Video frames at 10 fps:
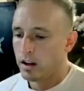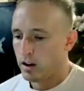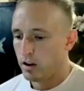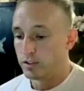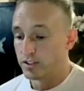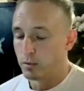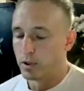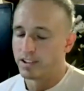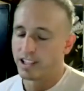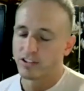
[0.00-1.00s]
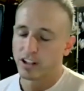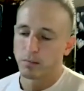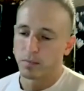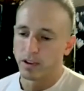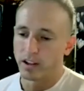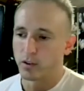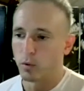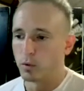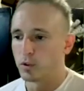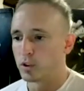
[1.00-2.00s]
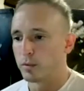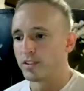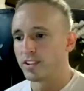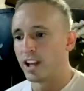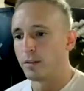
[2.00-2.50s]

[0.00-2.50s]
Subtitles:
obviously we teach it, but that's not what we're talking about today.